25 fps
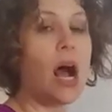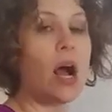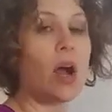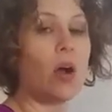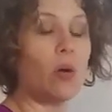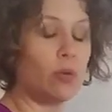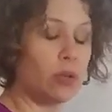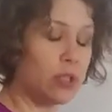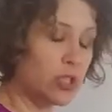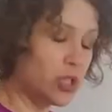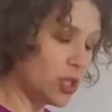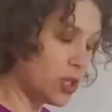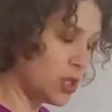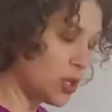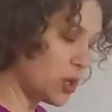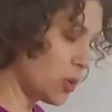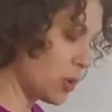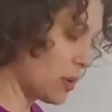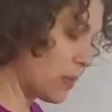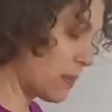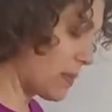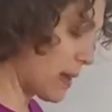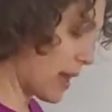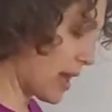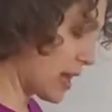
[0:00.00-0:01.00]
I want you to
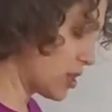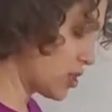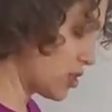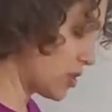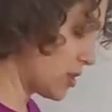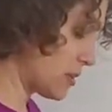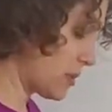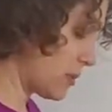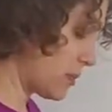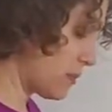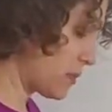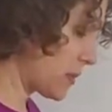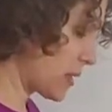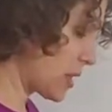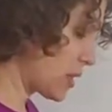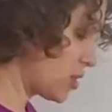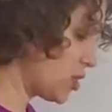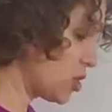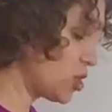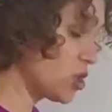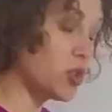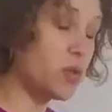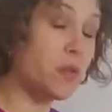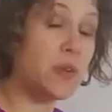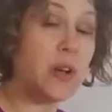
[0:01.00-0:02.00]
imagine
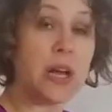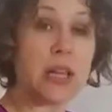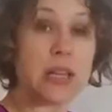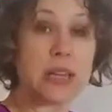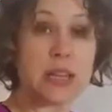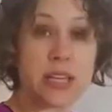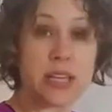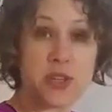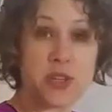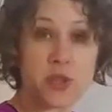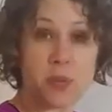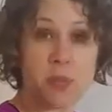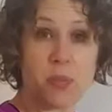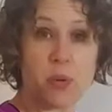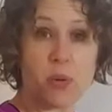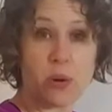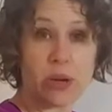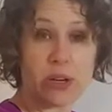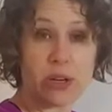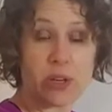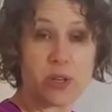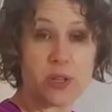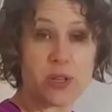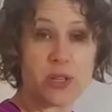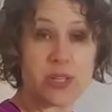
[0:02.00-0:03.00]
that you've got laser
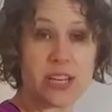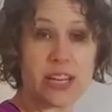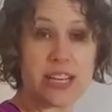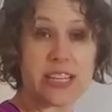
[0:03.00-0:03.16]
pointers